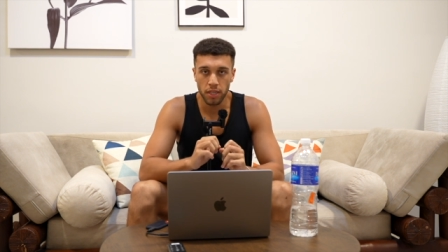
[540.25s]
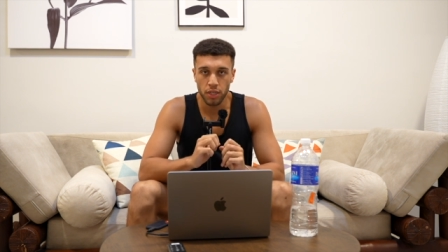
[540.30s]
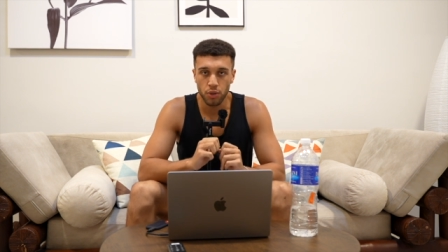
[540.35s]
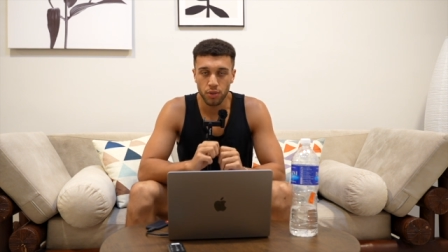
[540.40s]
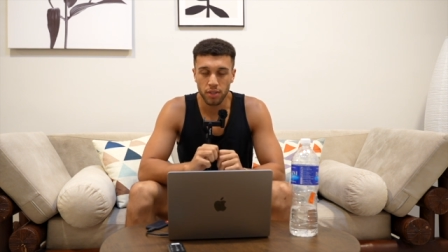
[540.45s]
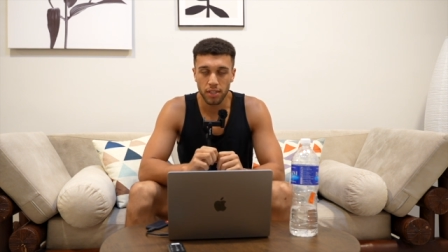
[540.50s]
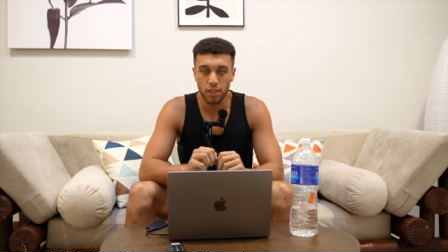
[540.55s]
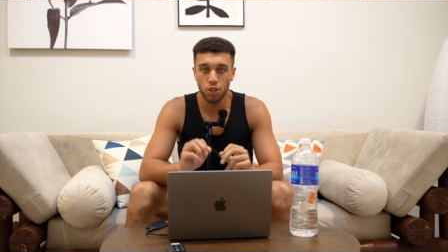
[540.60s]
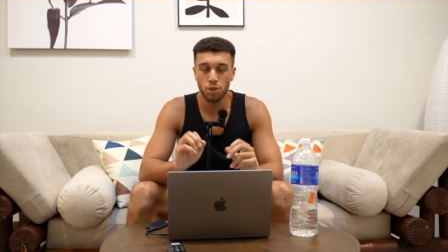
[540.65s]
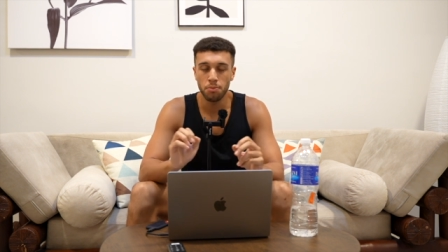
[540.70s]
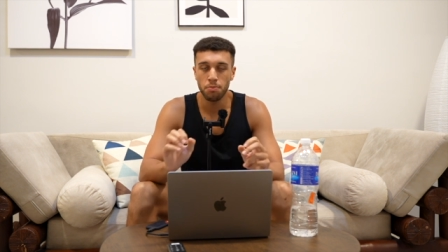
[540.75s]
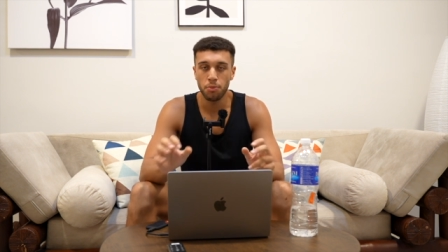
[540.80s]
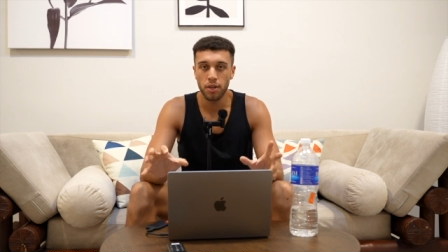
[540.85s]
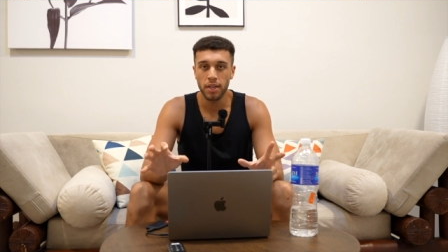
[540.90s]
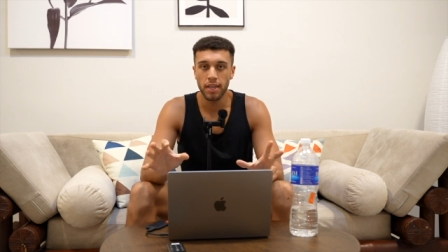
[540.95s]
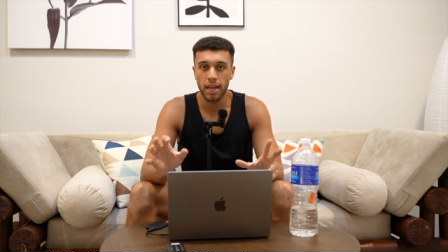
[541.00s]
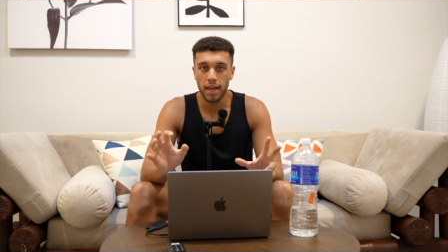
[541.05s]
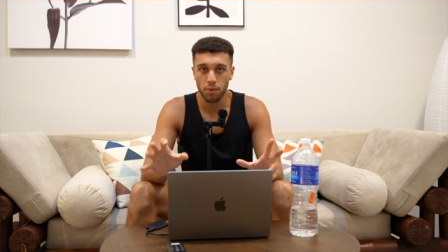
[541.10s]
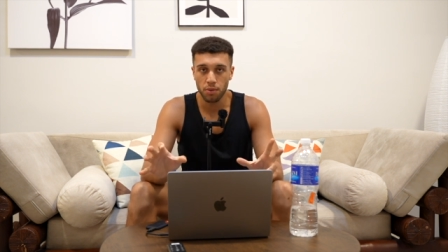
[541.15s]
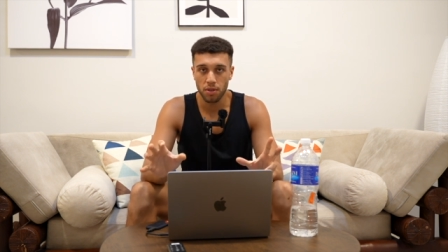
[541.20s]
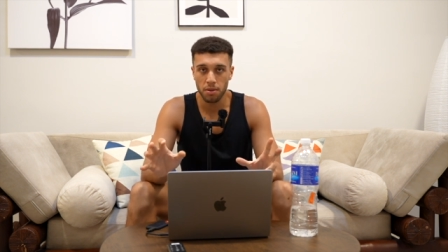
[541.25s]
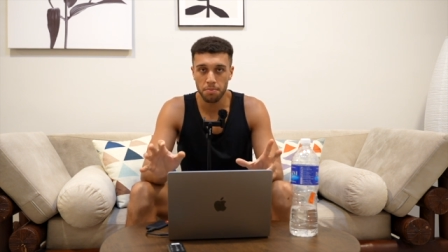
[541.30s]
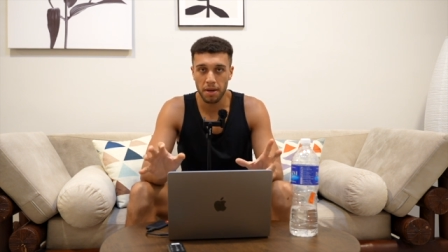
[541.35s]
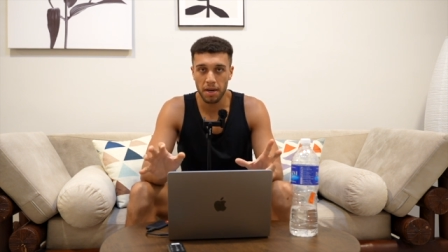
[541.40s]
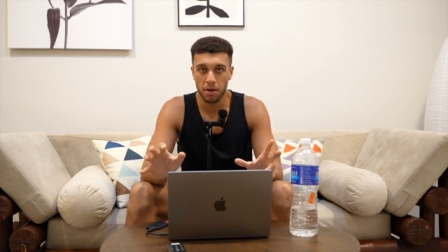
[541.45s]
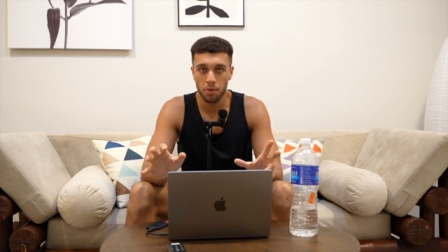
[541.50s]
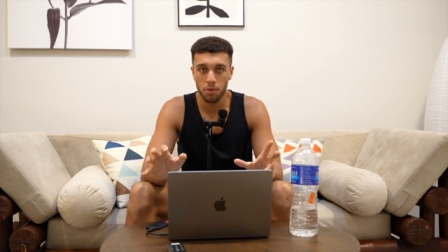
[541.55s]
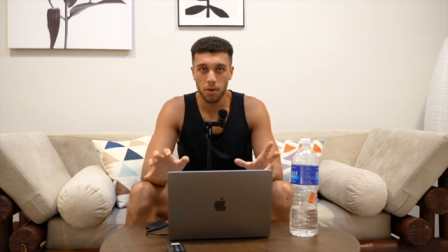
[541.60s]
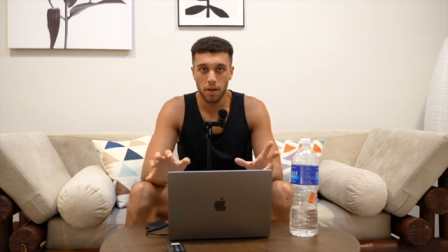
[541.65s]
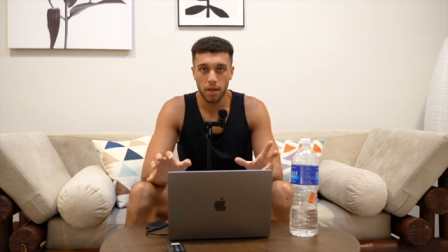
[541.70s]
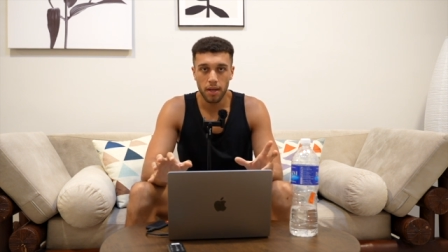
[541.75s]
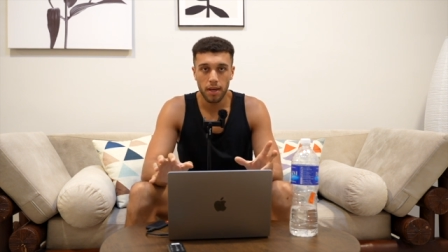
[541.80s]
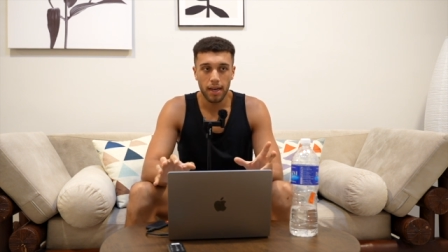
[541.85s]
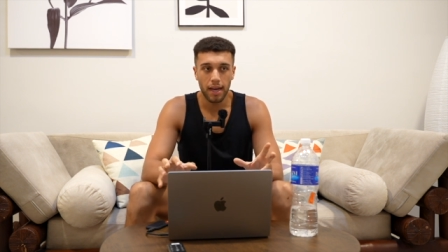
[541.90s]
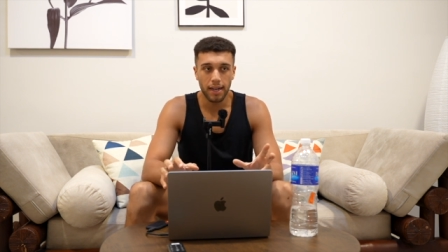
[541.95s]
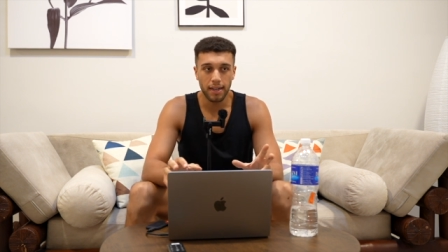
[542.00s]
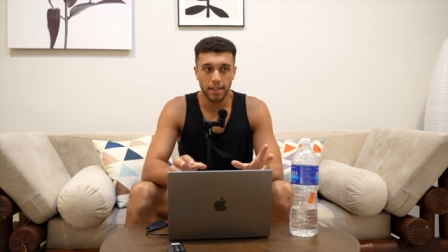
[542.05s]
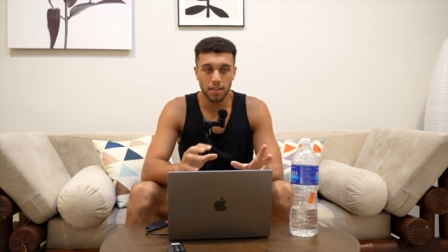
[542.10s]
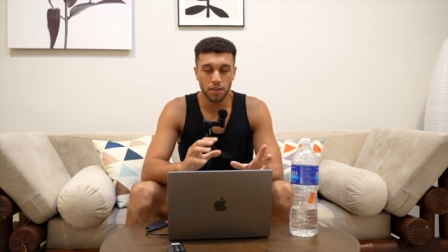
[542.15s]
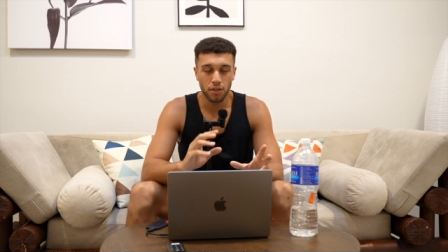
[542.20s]
You send your money out to battle,
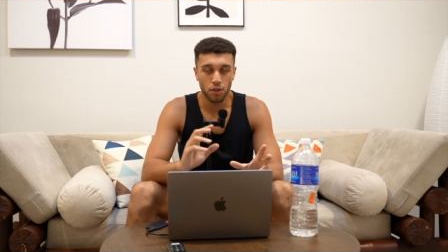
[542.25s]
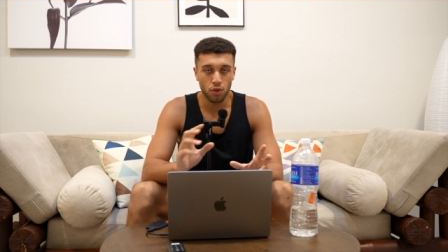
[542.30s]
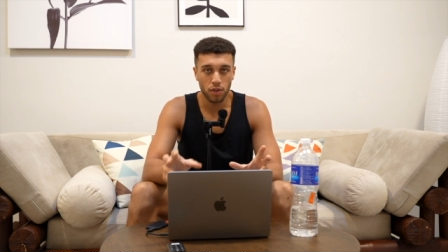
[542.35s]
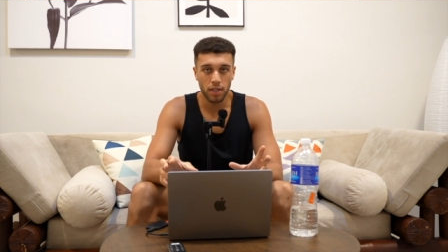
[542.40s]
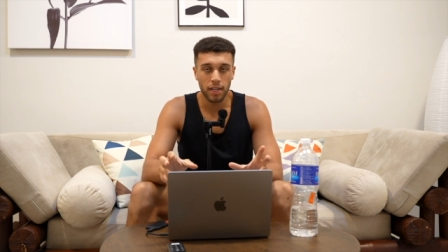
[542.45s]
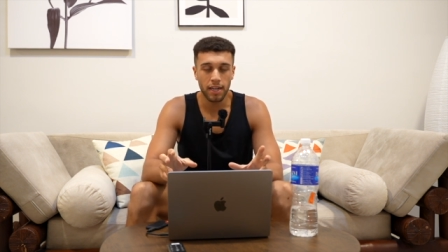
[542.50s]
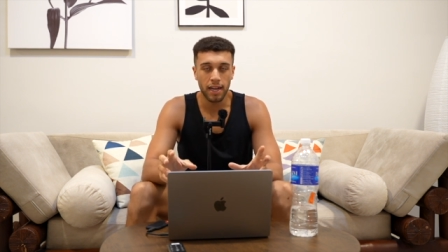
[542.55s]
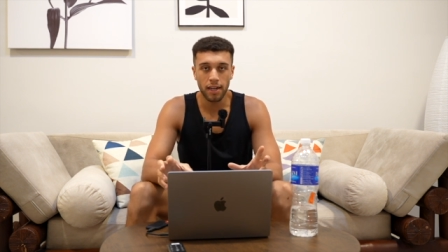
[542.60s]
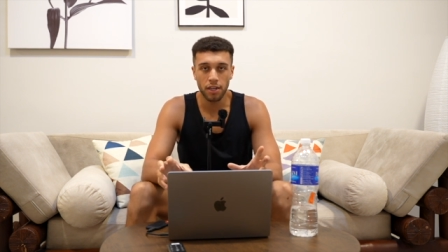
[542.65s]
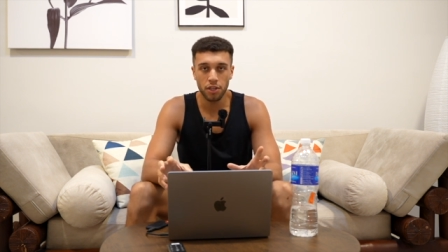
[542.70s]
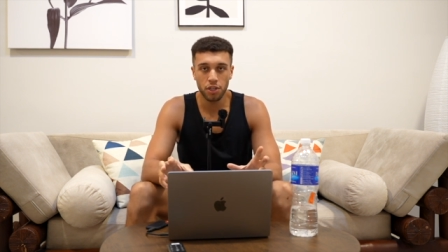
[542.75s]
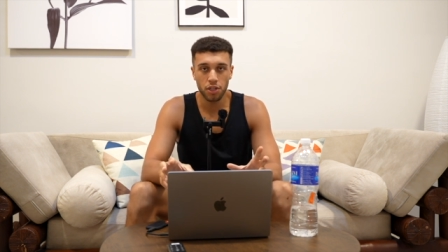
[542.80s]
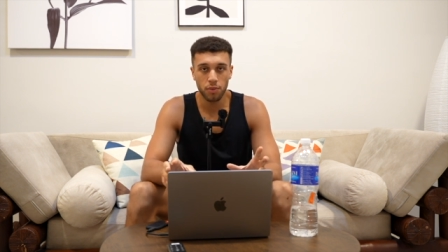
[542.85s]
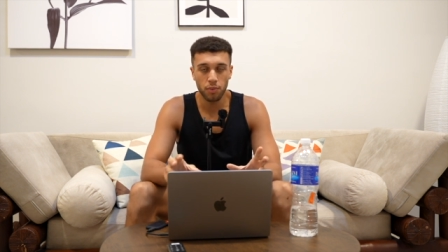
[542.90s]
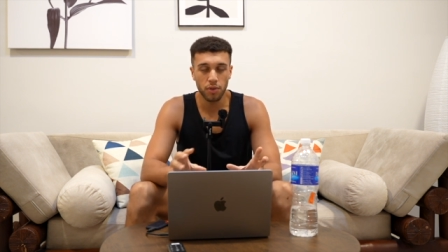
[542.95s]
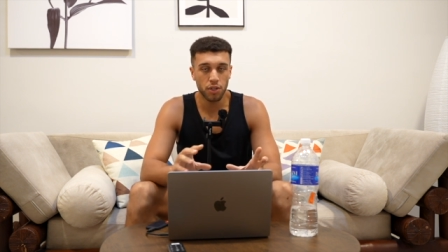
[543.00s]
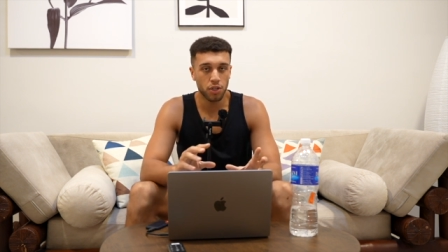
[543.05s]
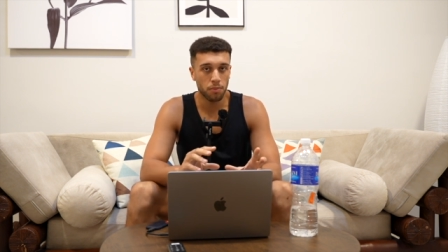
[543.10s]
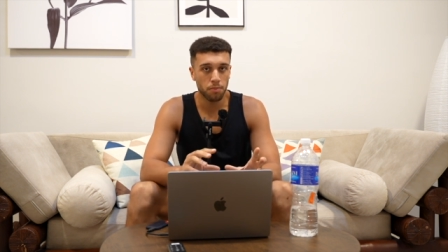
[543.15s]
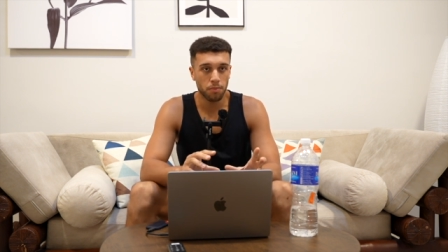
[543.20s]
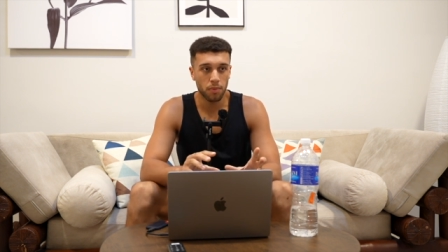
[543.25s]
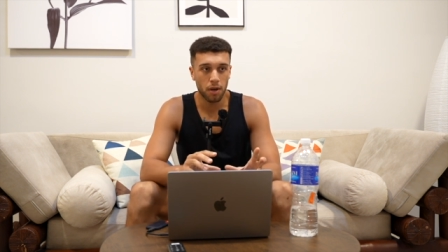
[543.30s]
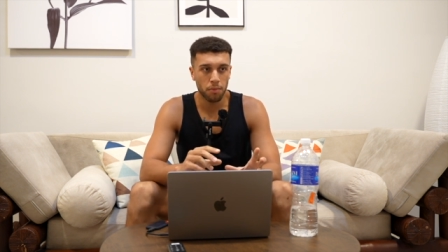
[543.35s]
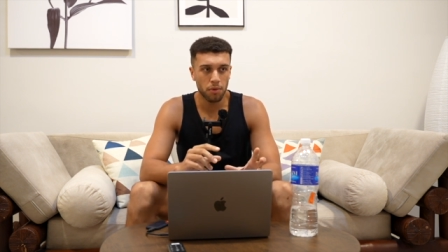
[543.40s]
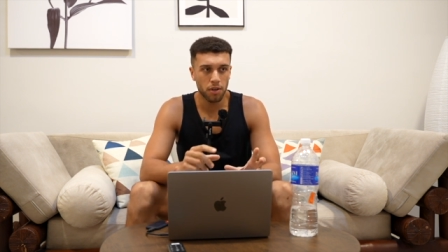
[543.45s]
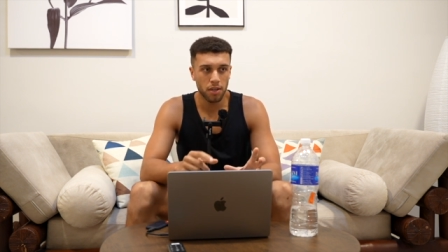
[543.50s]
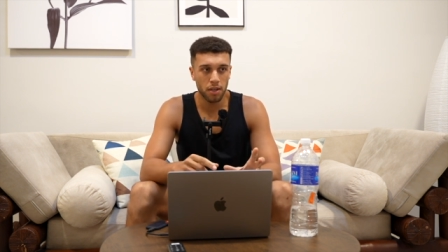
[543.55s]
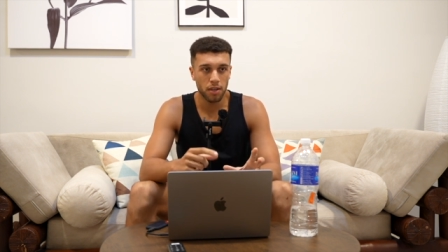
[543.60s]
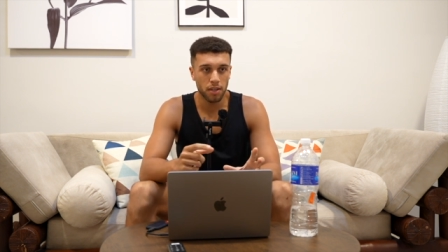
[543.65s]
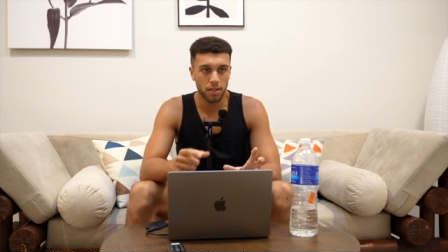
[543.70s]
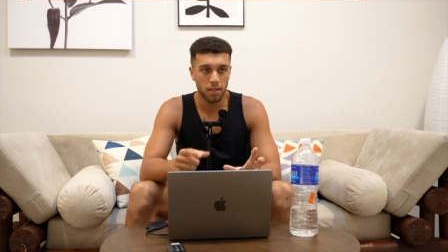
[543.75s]
and this is a good analogy which I'm I'm going to